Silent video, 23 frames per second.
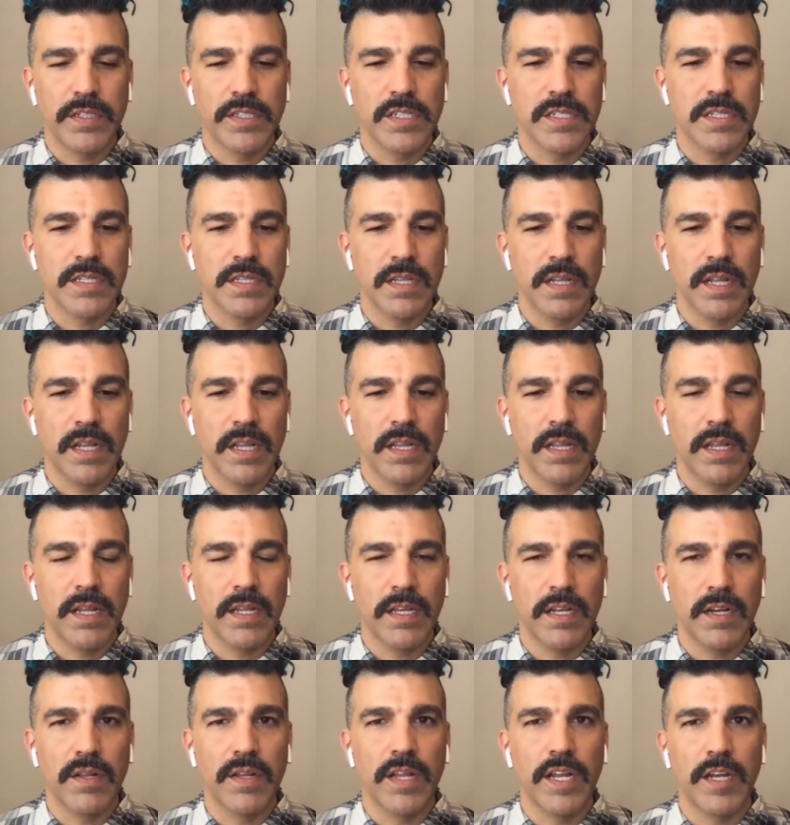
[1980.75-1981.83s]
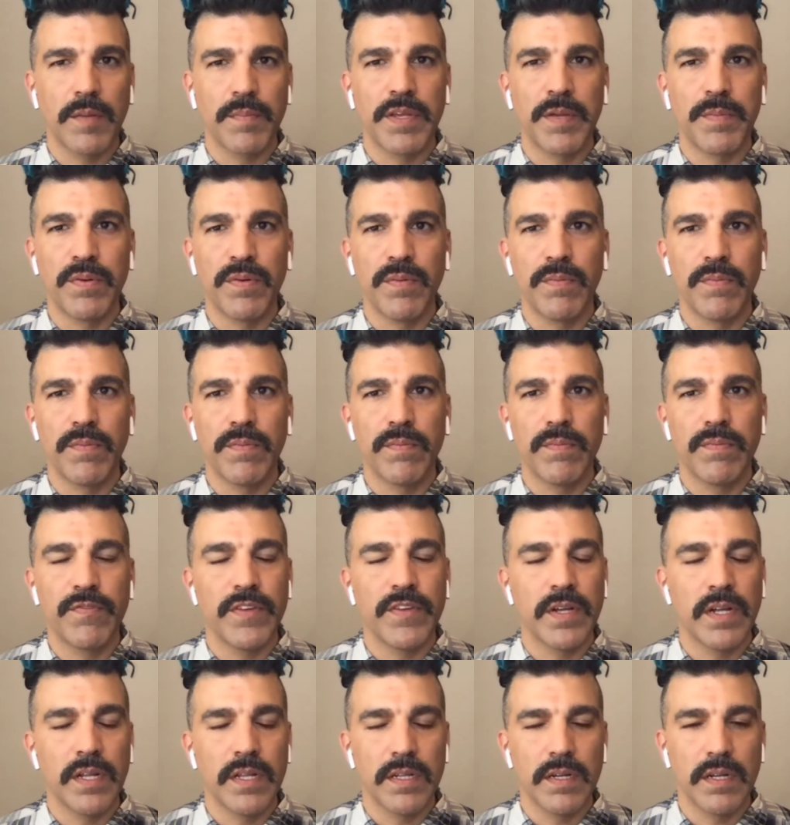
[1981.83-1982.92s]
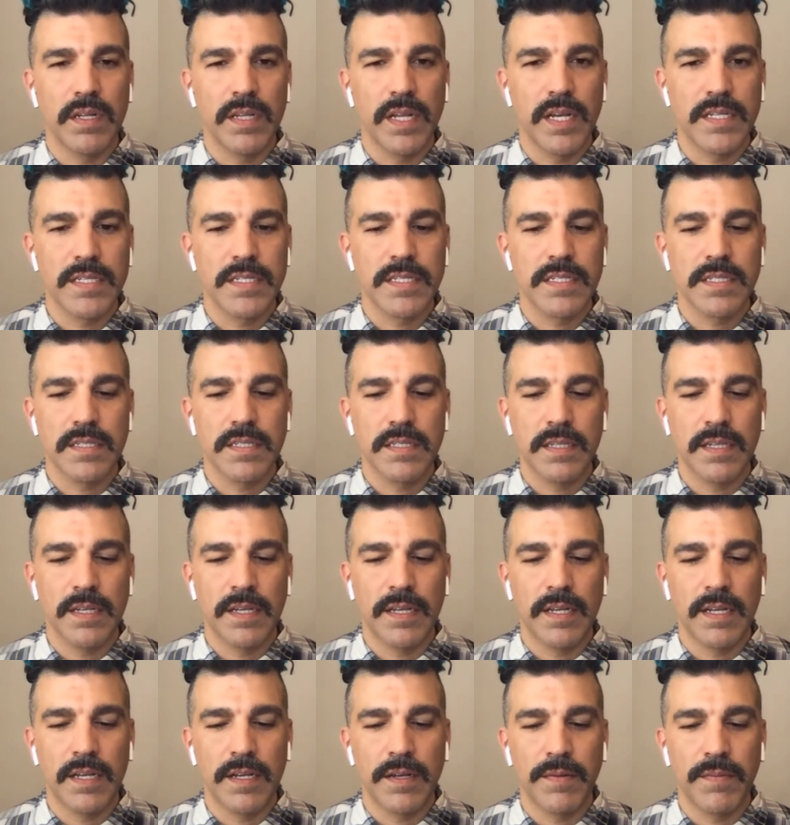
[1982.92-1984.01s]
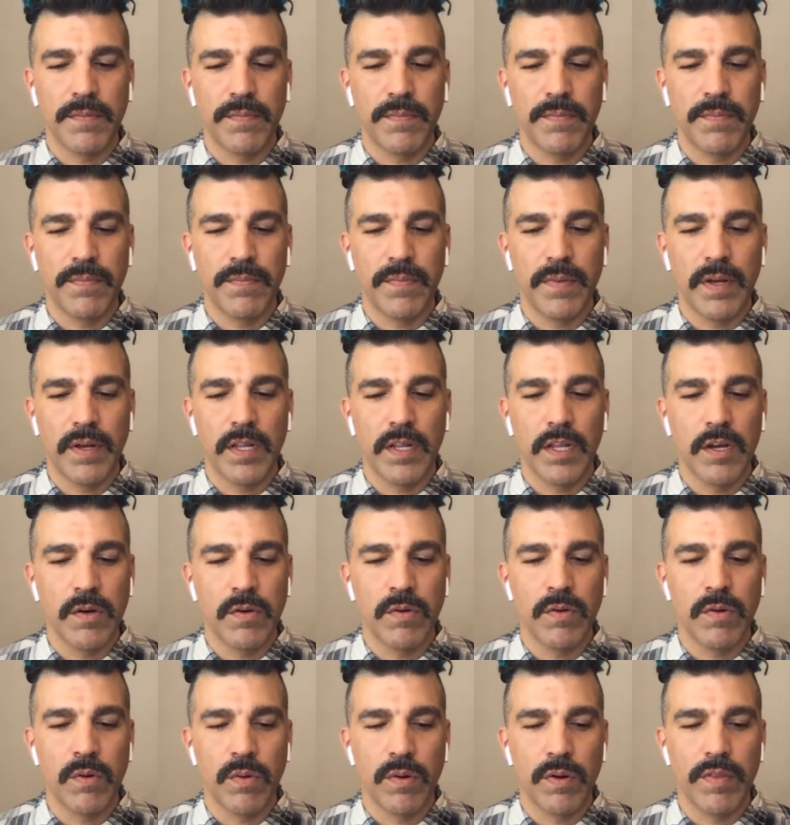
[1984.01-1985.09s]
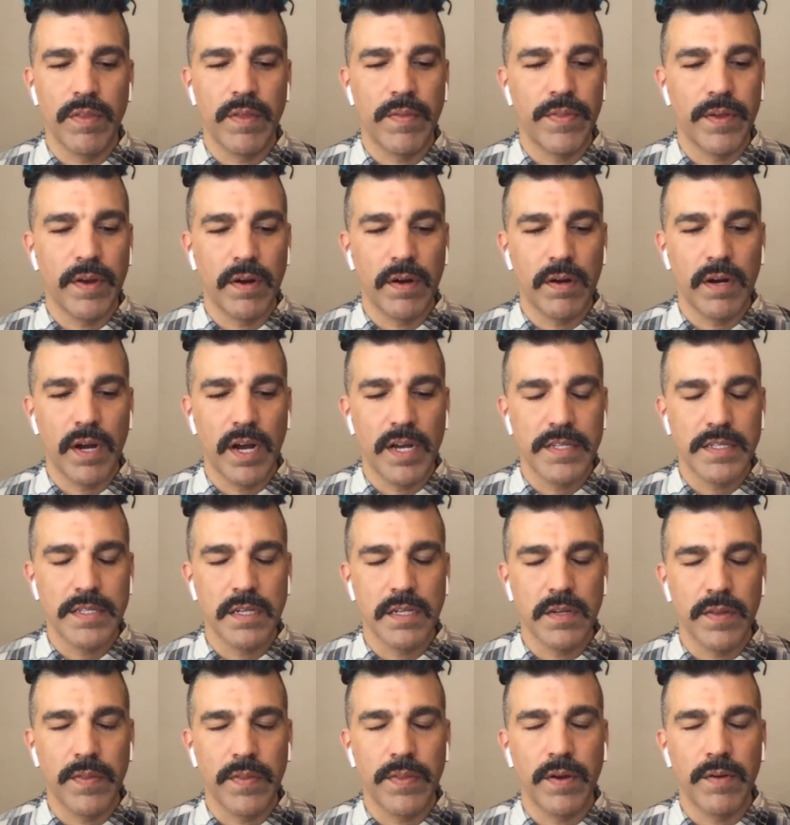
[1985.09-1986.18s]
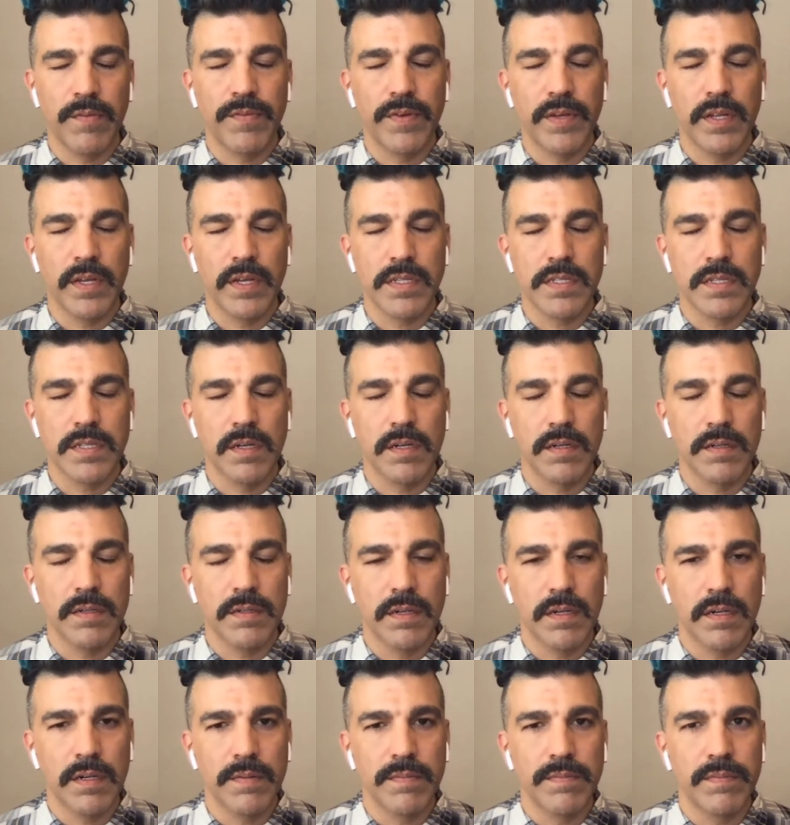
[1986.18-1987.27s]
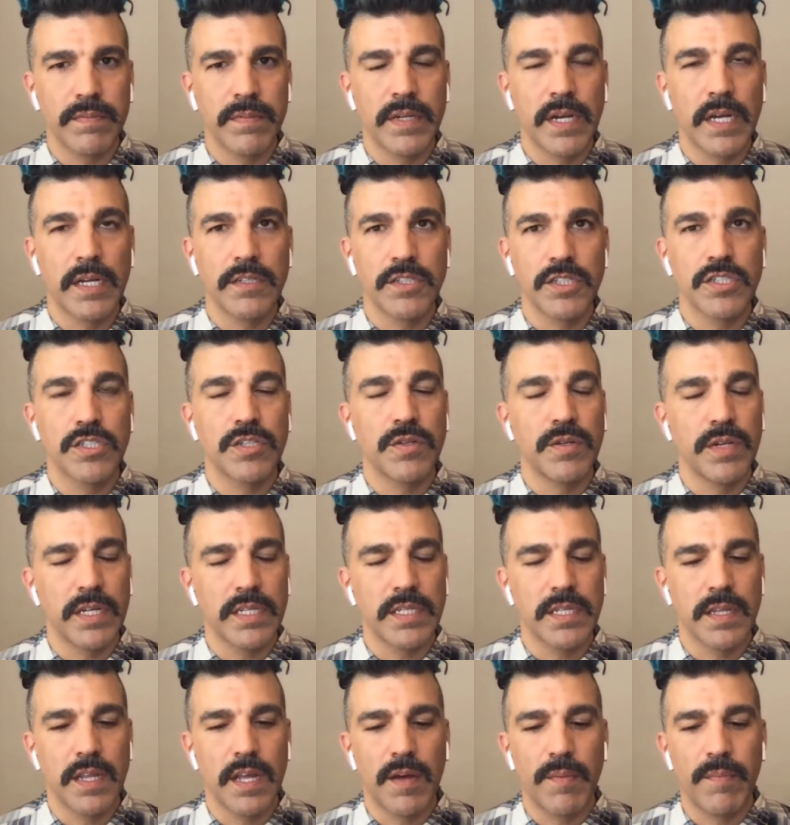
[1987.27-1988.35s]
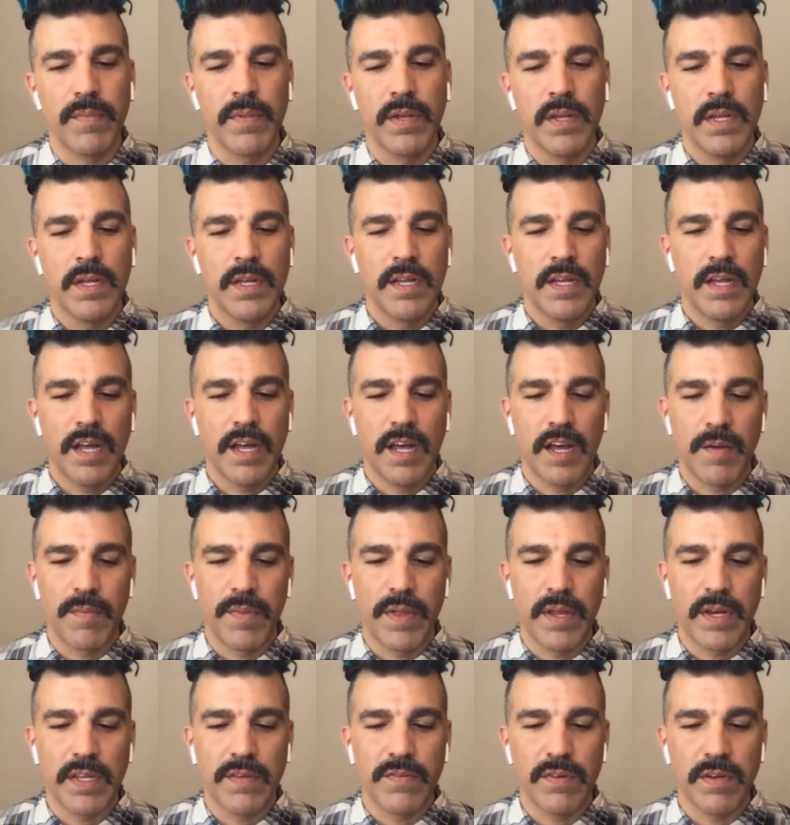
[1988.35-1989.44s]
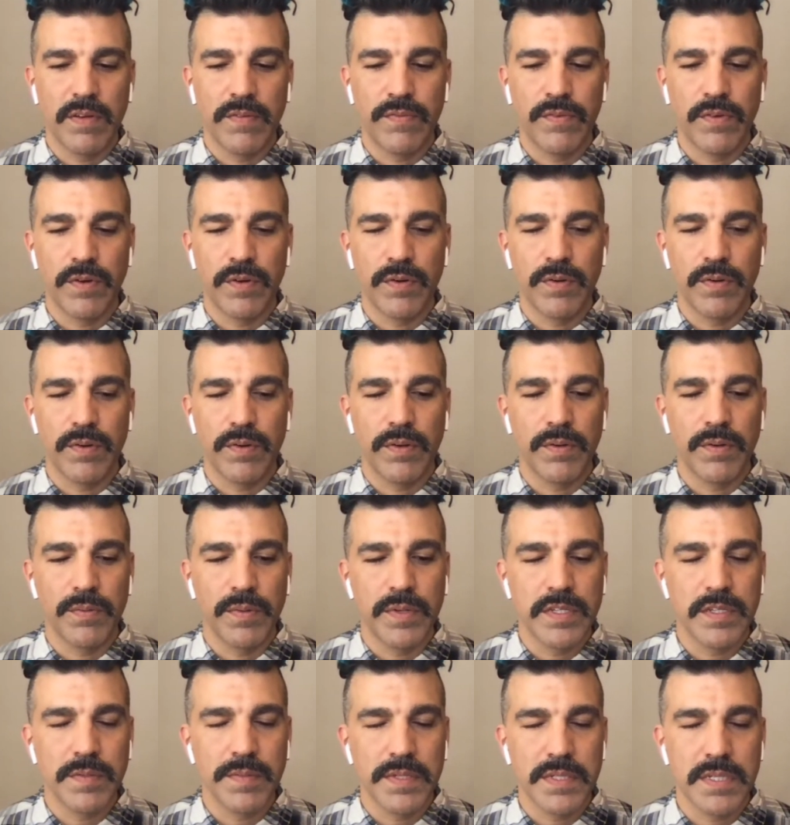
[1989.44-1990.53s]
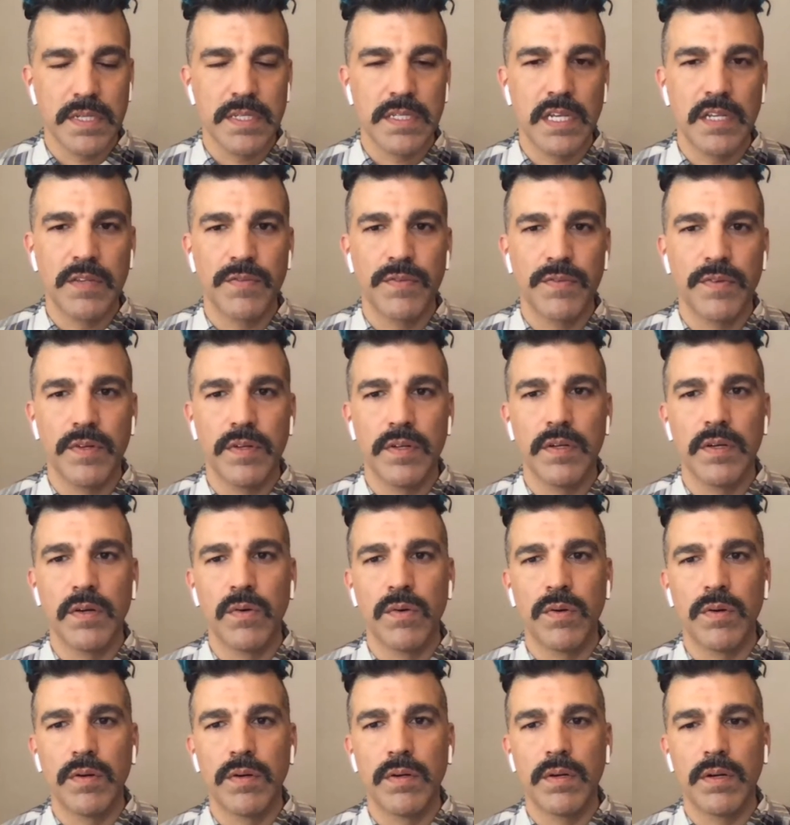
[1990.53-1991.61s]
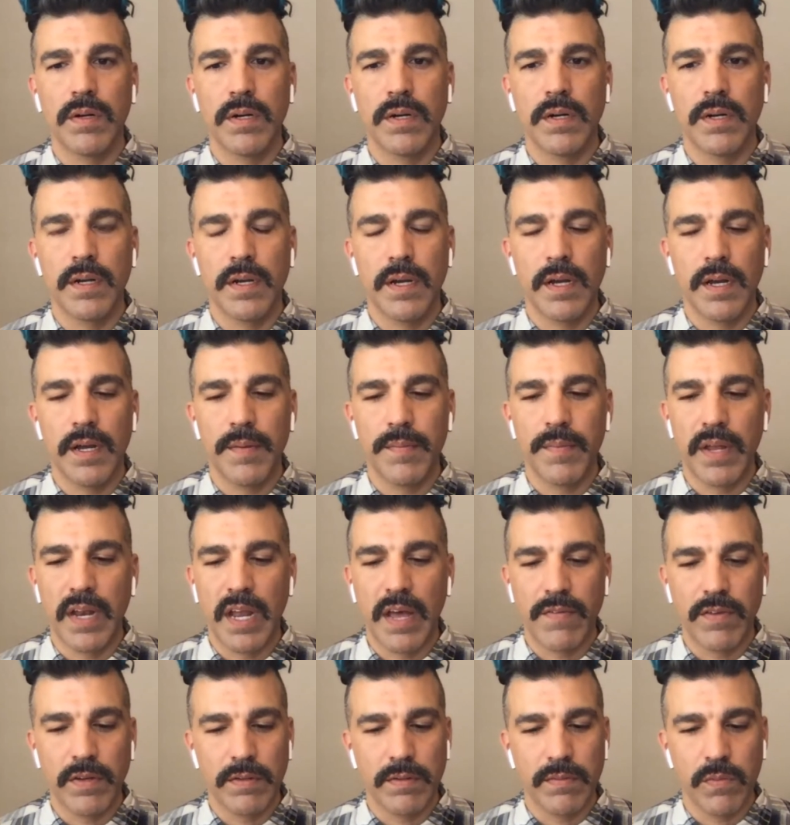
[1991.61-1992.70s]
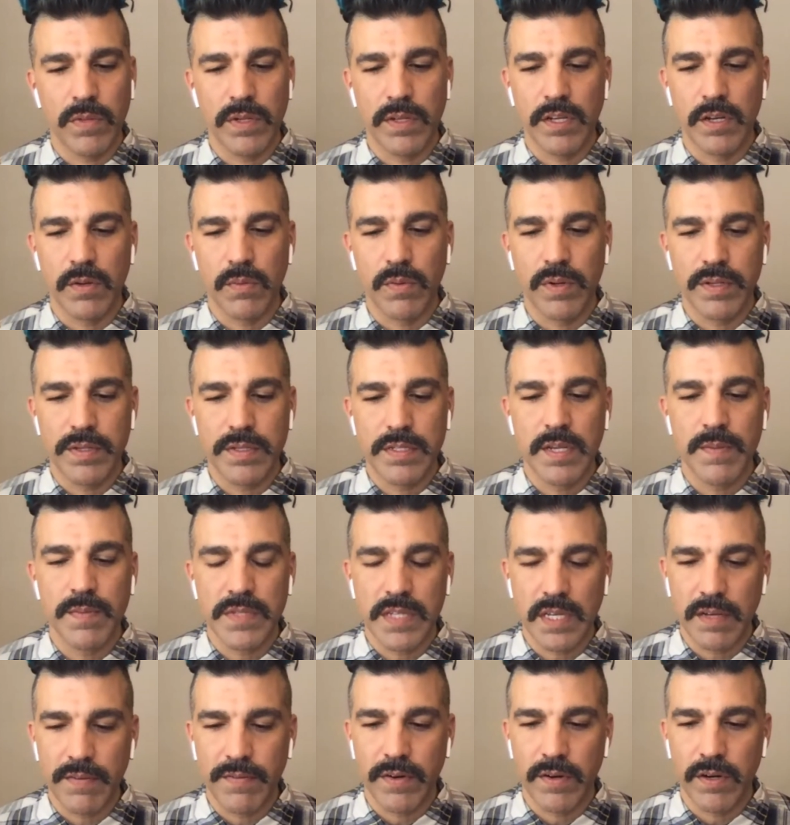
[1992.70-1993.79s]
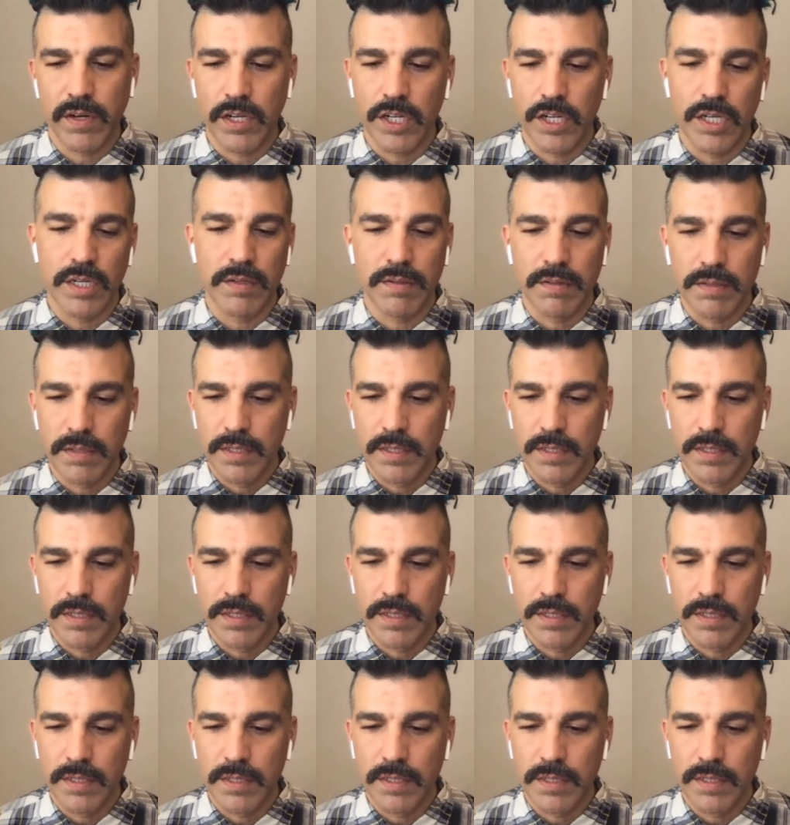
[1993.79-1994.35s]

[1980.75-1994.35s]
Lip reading: just letting people feel a little less alone, or that that their feelings are not just unique to them. That even if you're reasonably successful or and having what seems like a very good